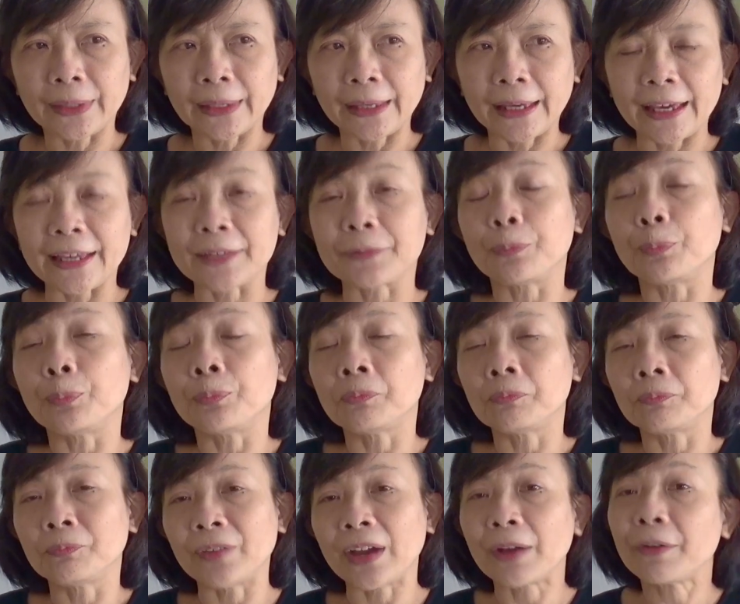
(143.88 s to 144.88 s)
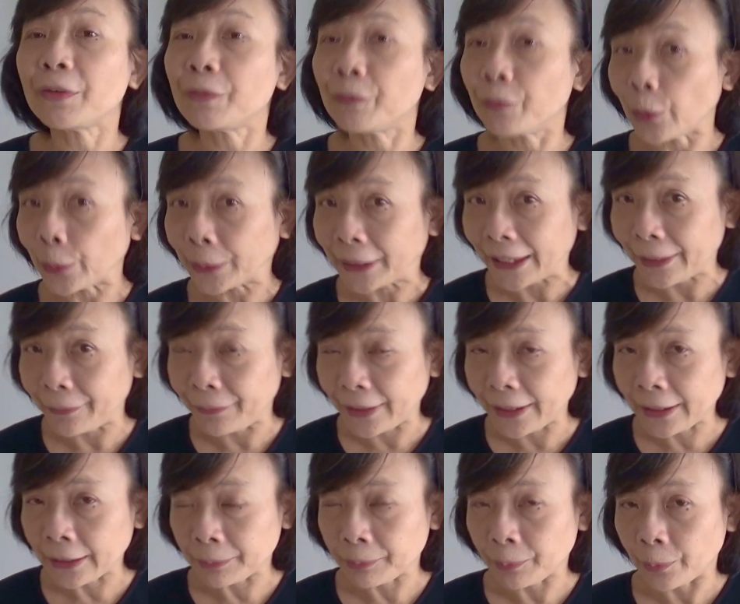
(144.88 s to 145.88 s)
it's very
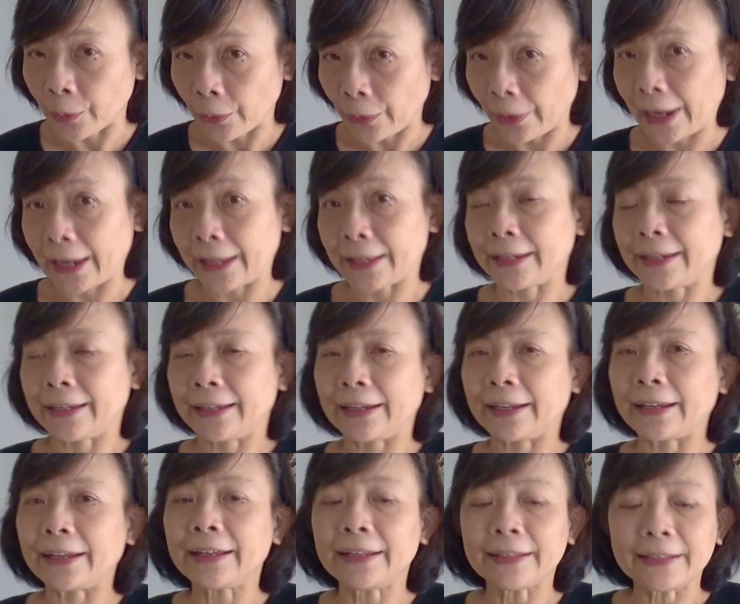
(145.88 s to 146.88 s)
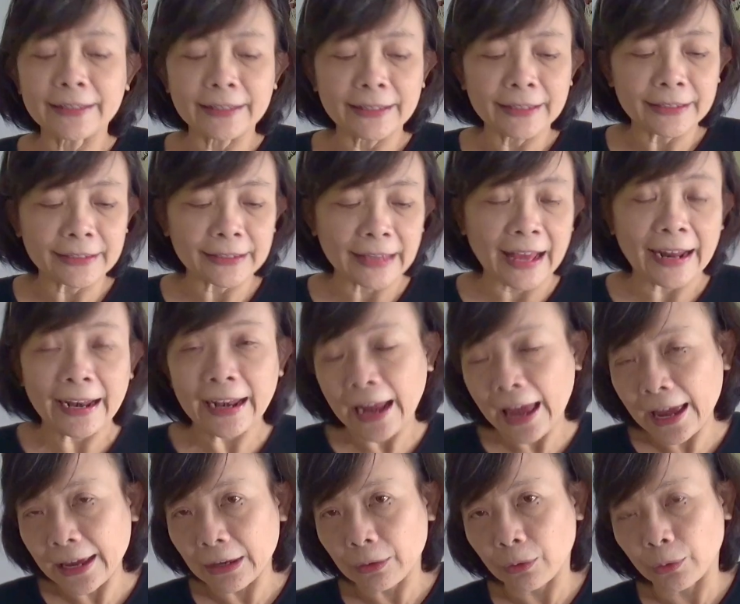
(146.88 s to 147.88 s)
forgiving bread.
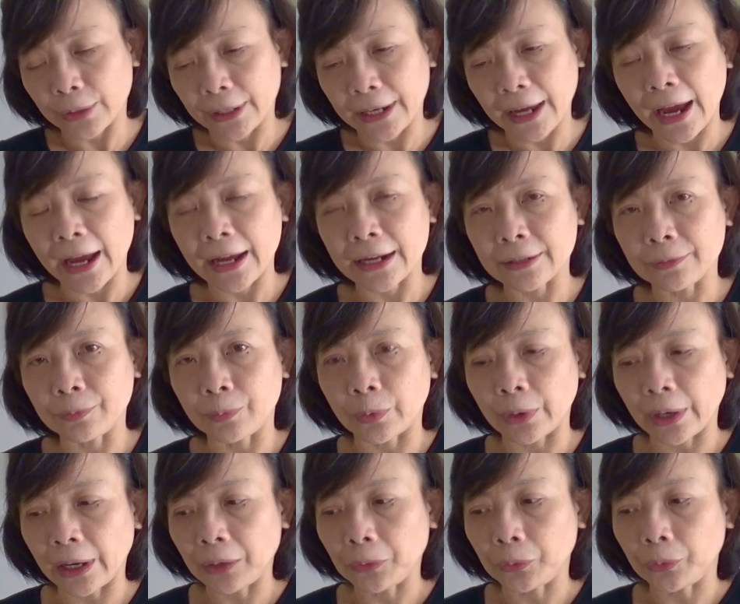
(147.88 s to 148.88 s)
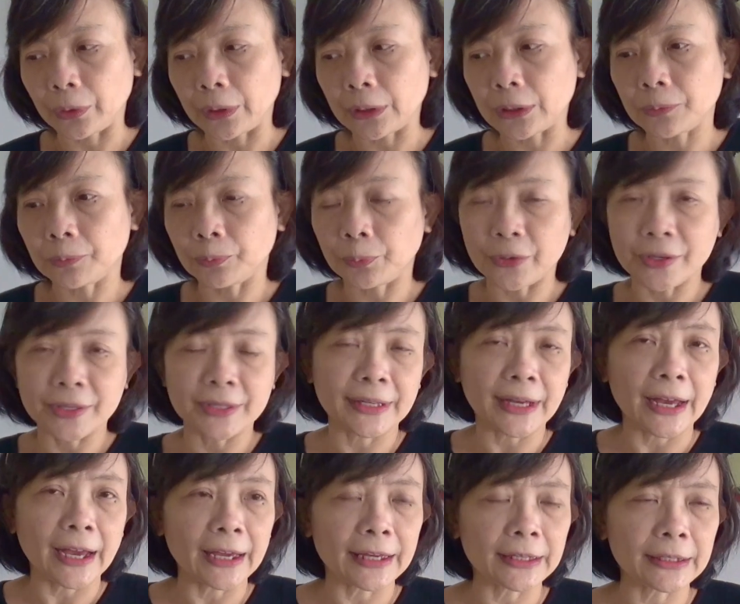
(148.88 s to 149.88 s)
Unlike all the other bread which
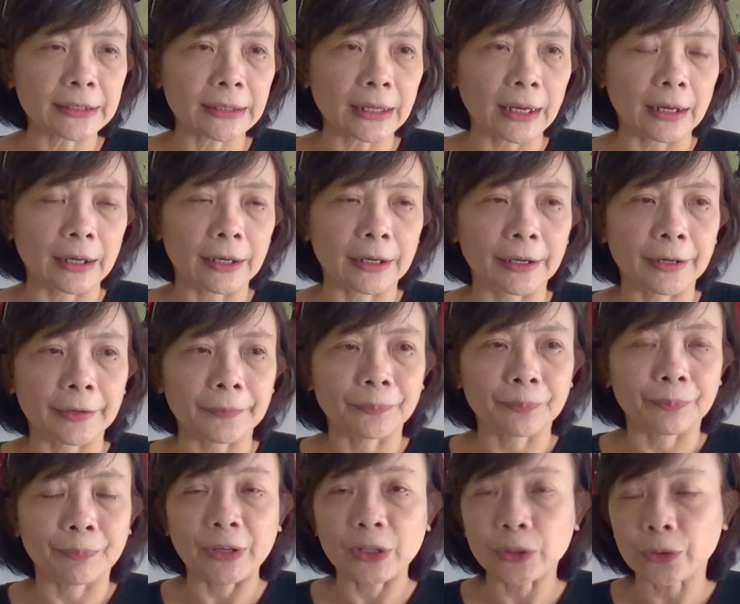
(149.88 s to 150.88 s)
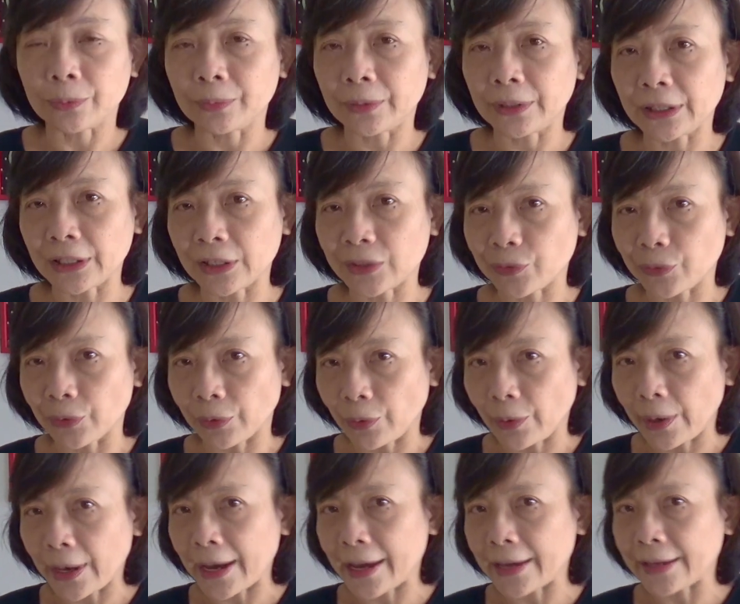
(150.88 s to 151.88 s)
precise measurement is
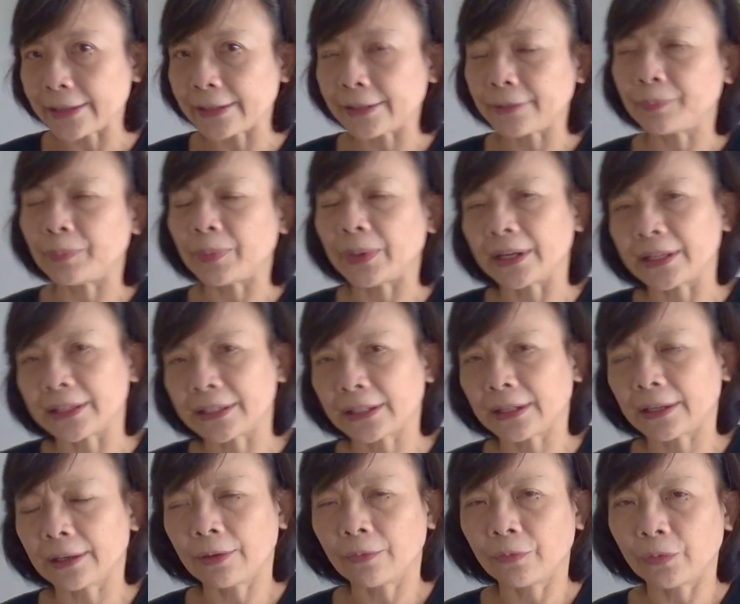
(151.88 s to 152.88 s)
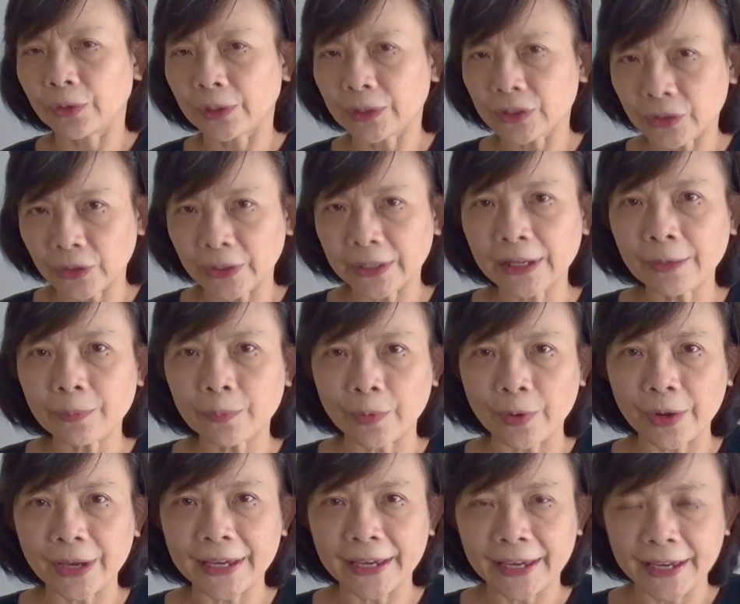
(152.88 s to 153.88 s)
required, but focaccia
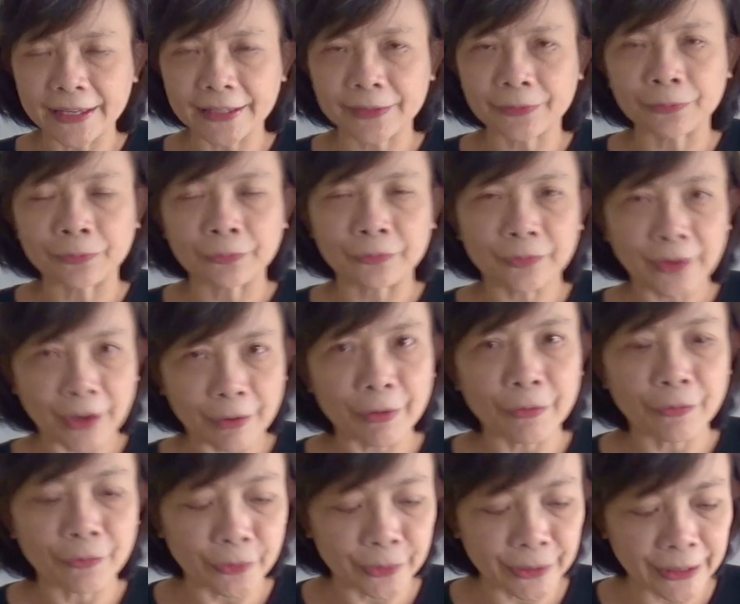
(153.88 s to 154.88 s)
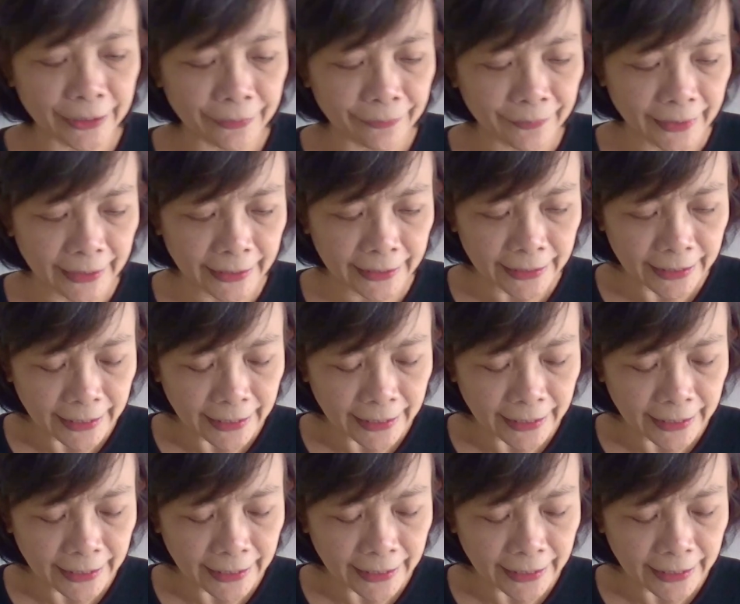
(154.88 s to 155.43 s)
bread is very forgiving.